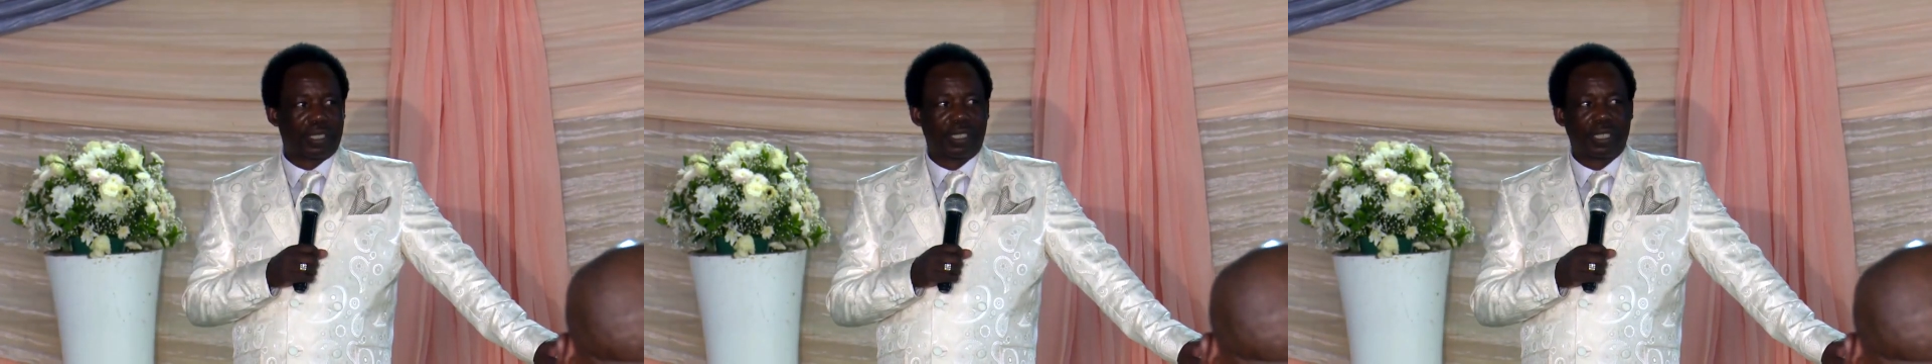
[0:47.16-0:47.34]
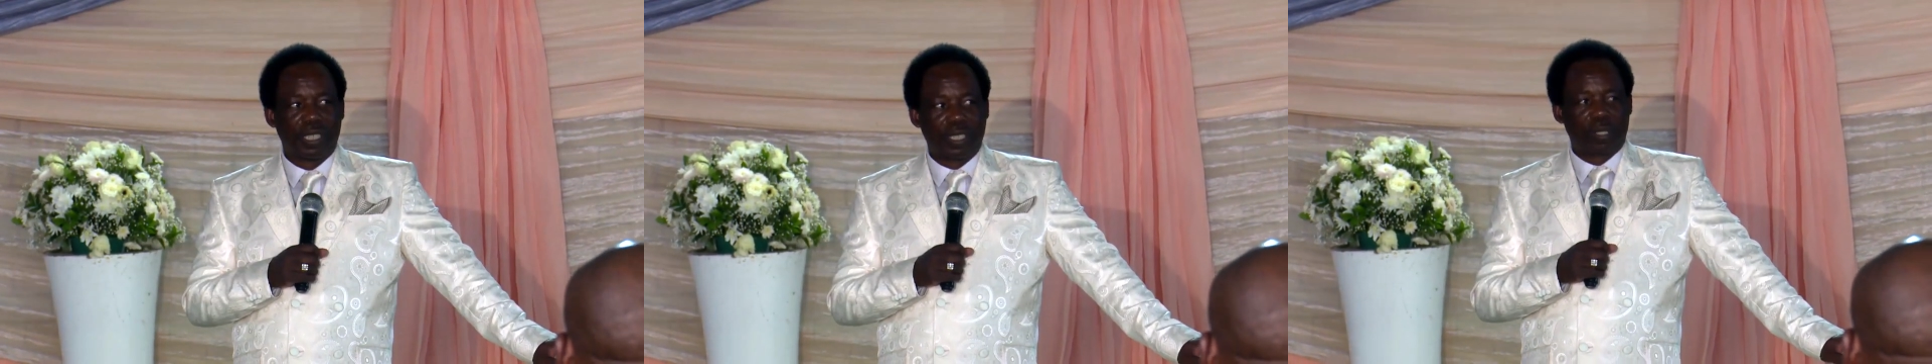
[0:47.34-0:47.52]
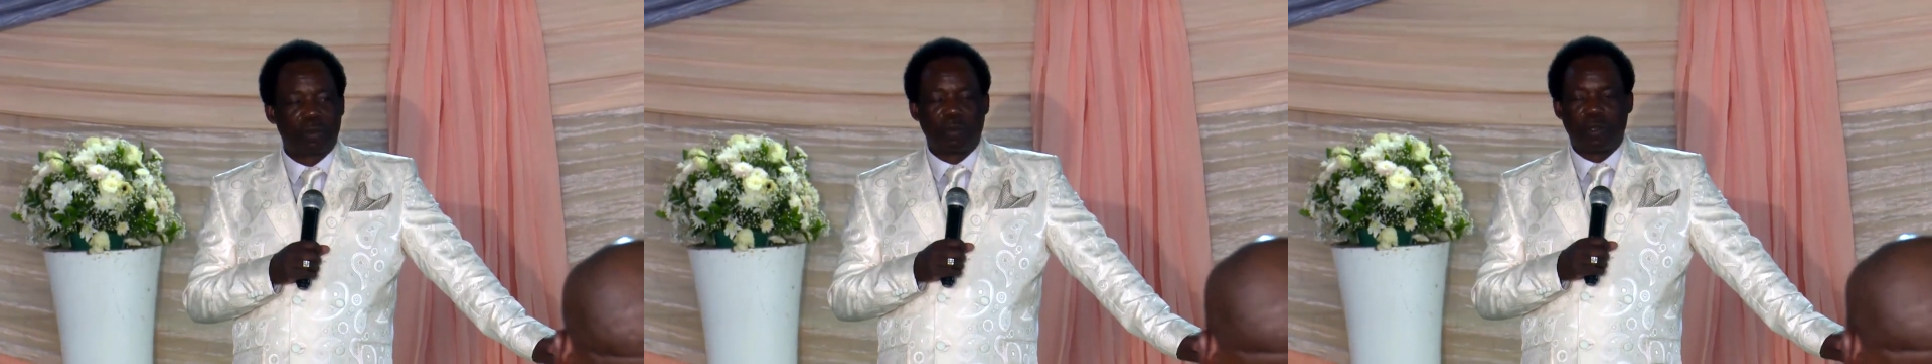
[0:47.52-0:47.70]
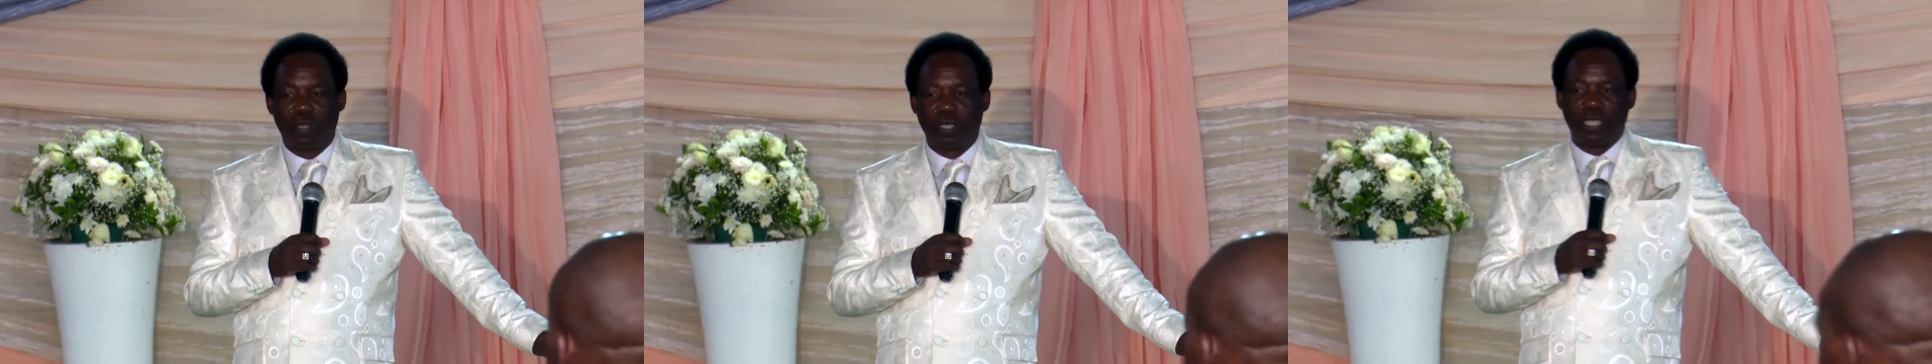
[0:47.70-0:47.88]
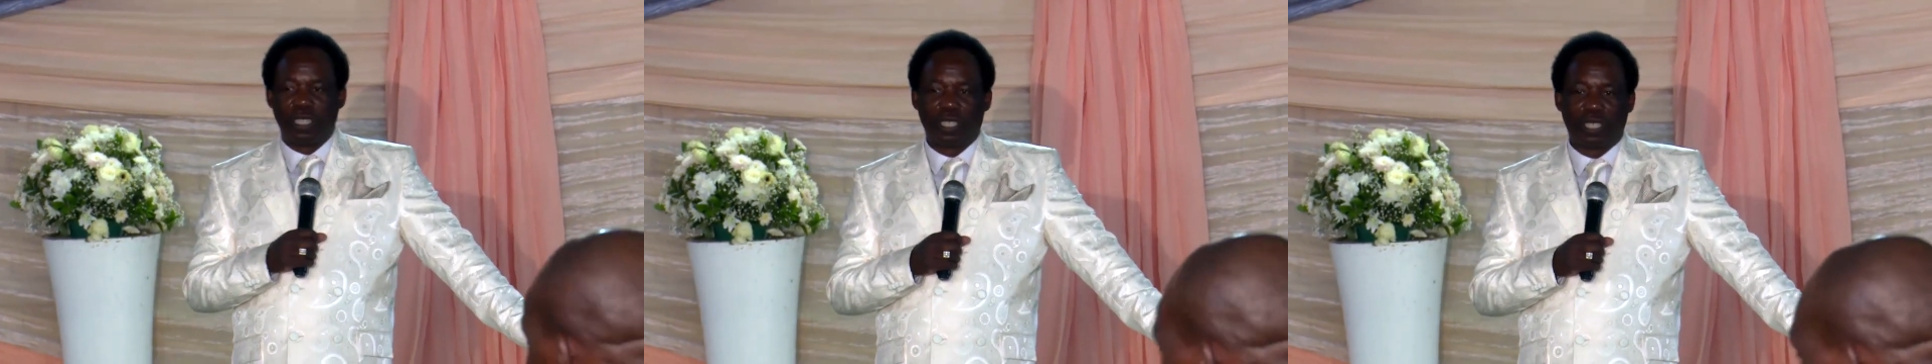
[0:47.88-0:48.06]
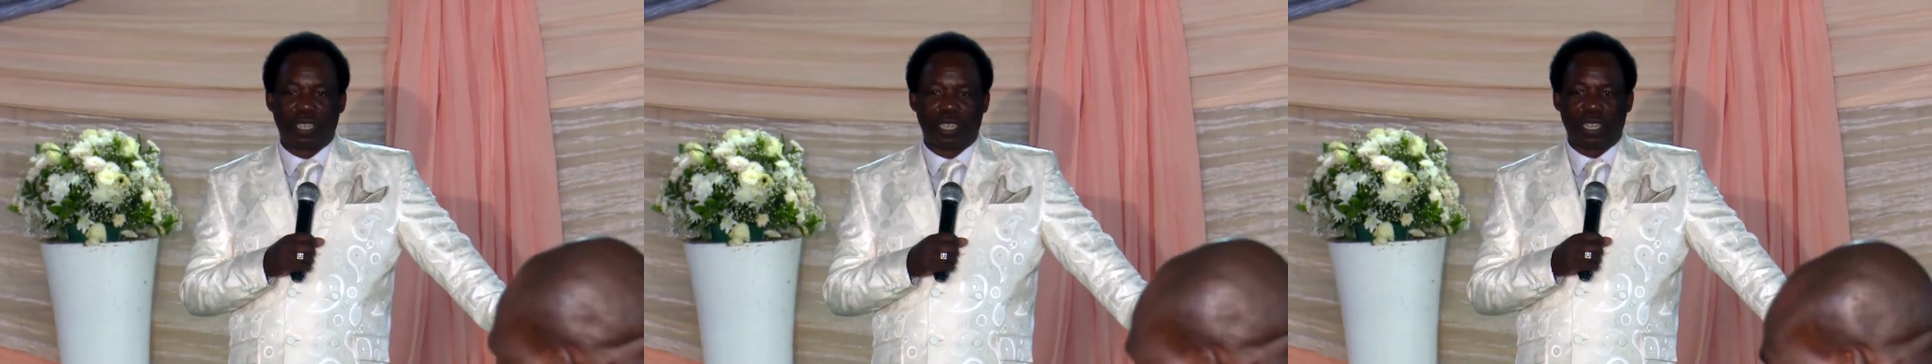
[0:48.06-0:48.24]
This
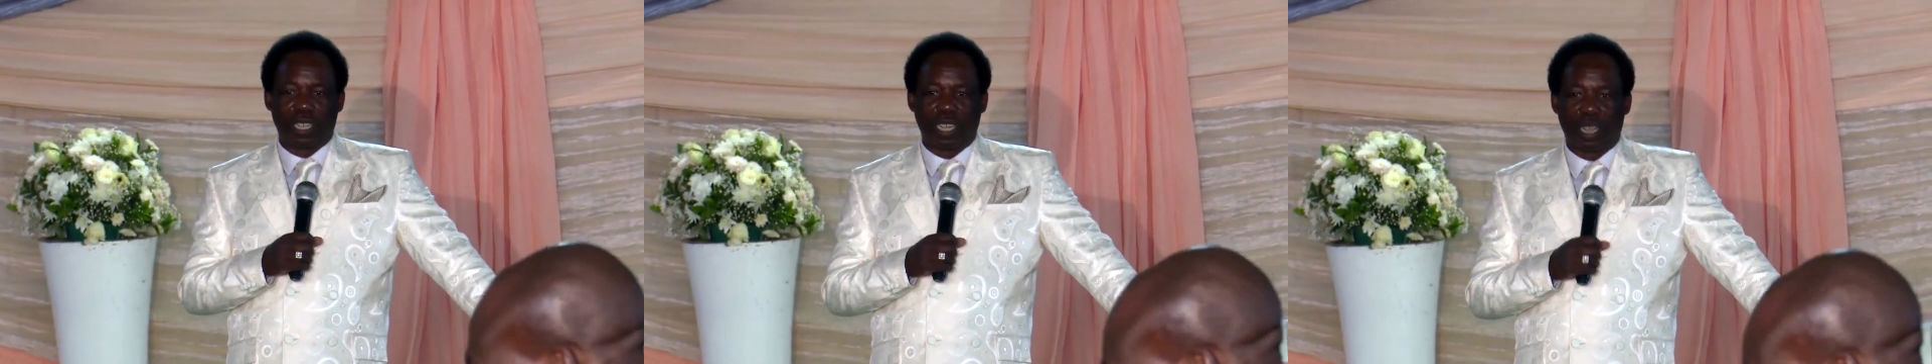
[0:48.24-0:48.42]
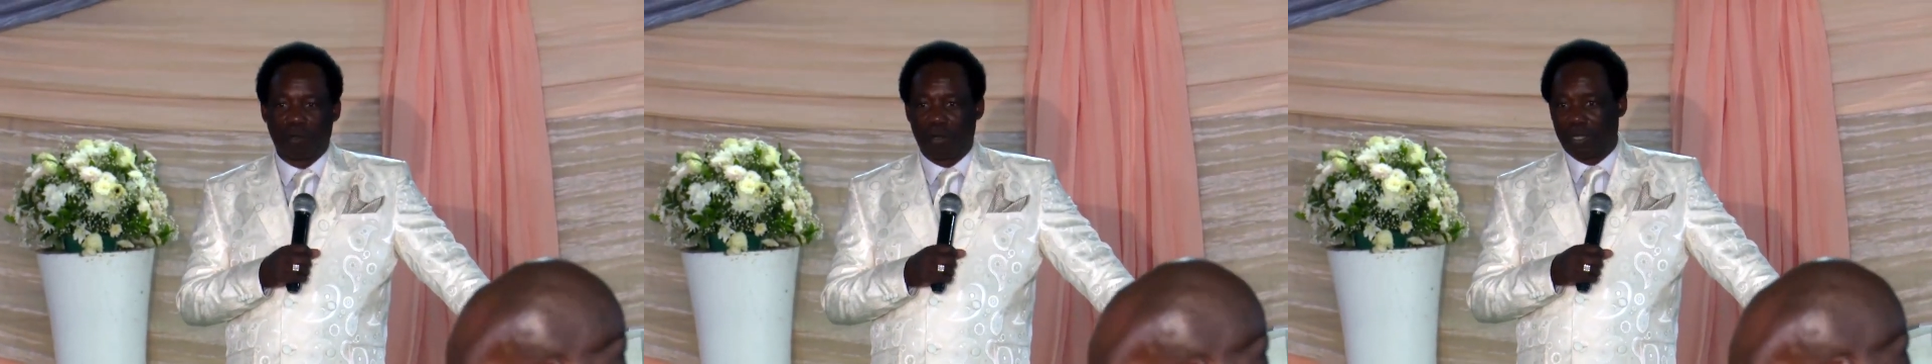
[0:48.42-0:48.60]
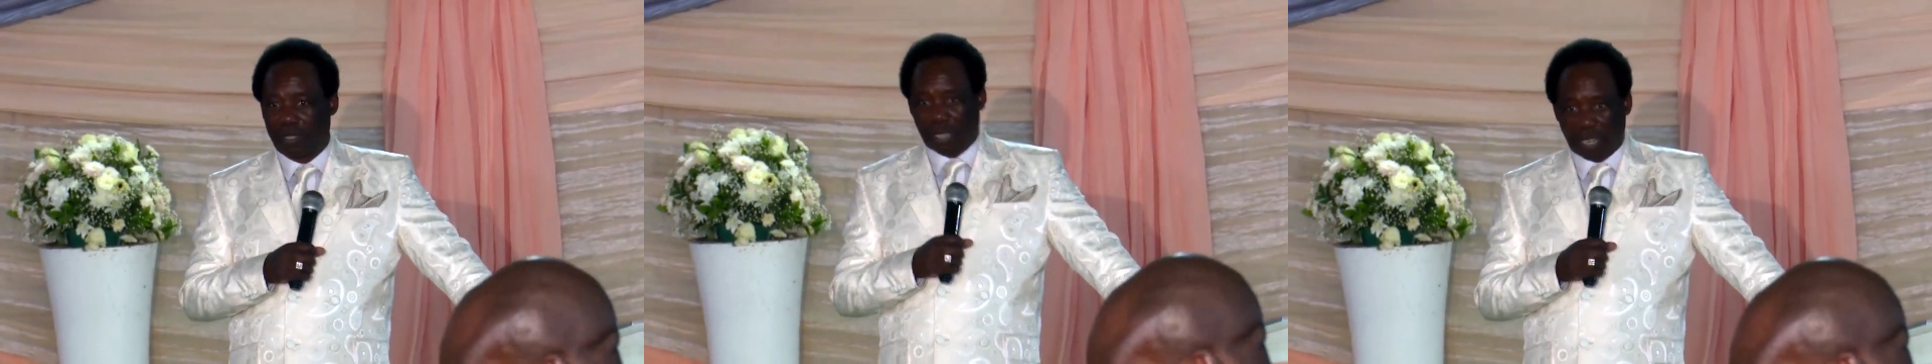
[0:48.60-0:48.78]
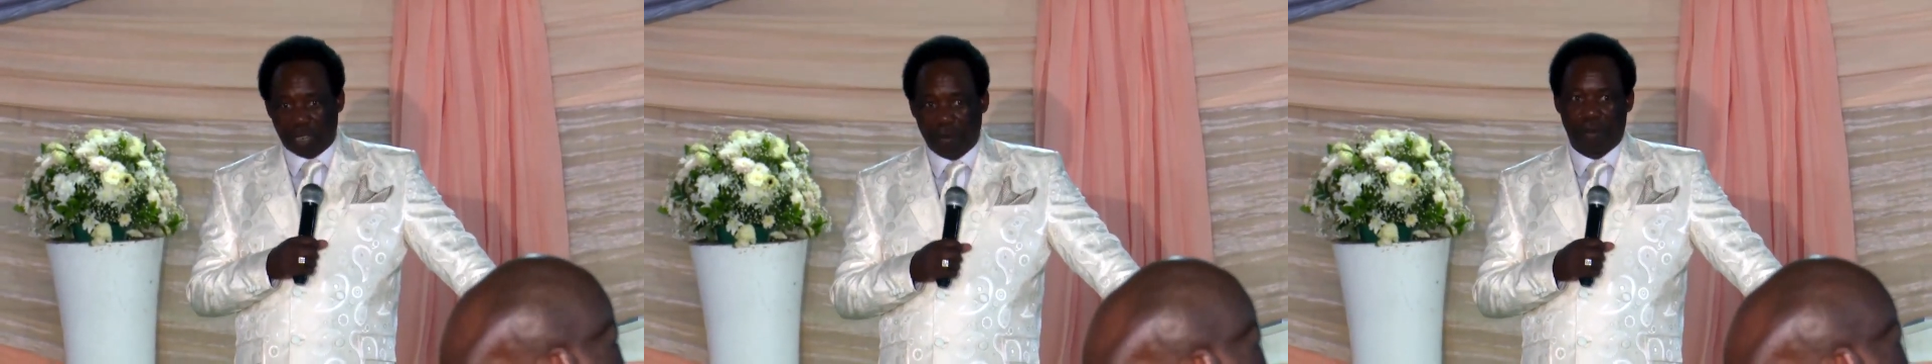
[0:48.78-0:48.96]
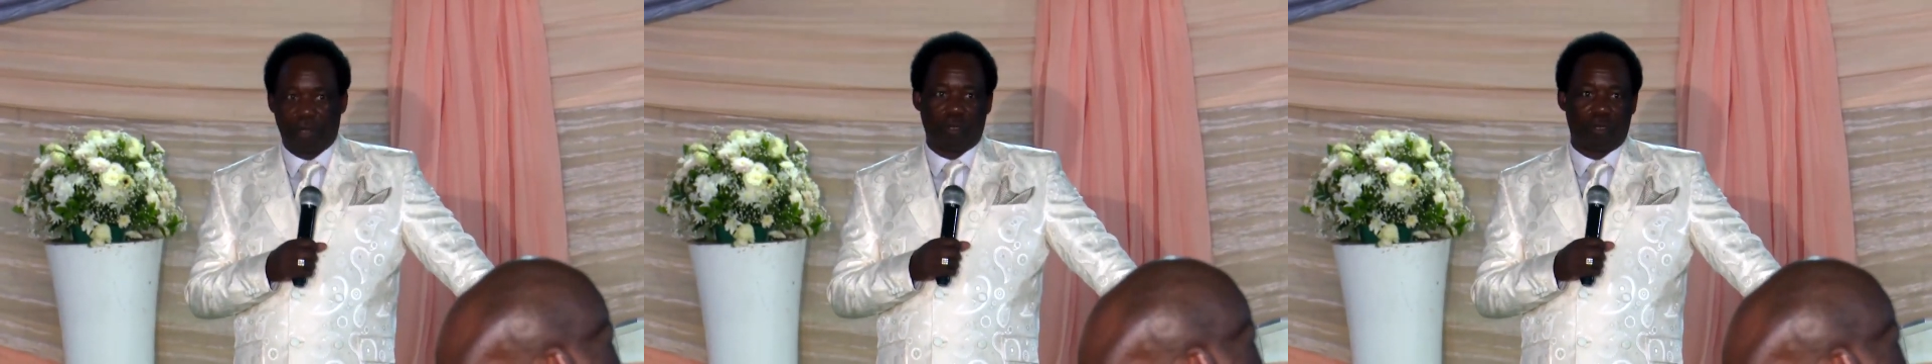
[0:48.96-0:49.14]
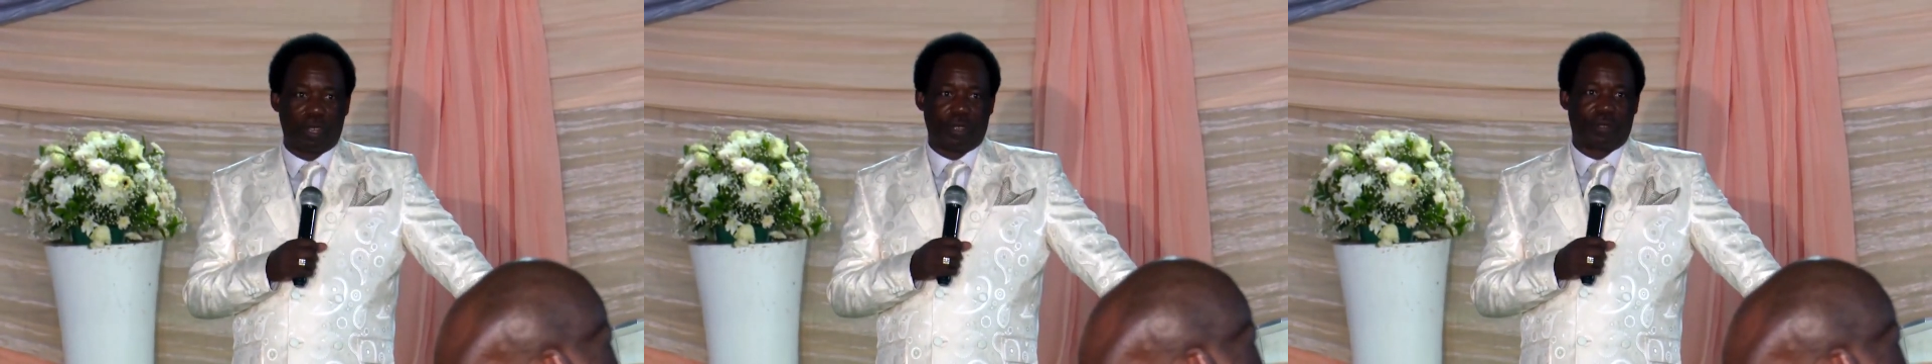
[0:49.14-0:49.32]
morning, uh, I was telling my
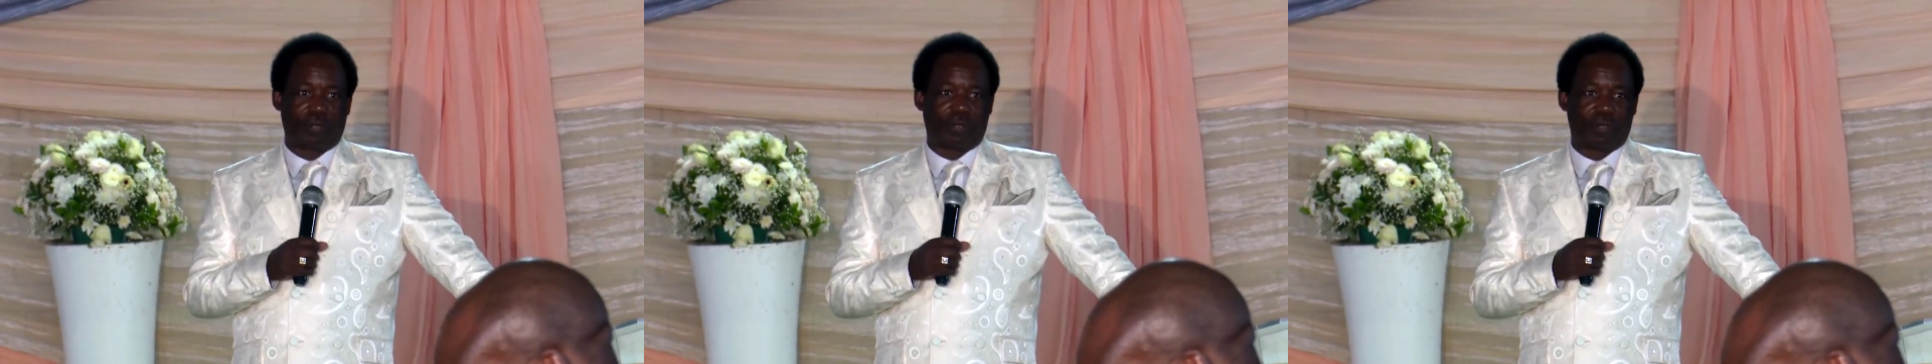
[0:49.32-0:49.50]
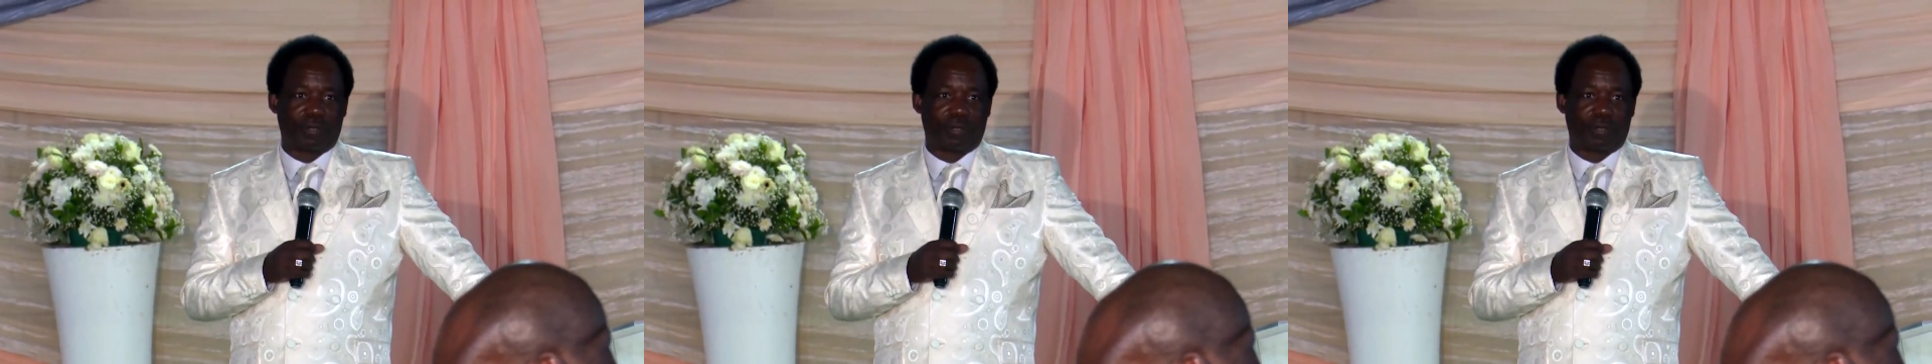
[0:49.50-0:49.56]
wife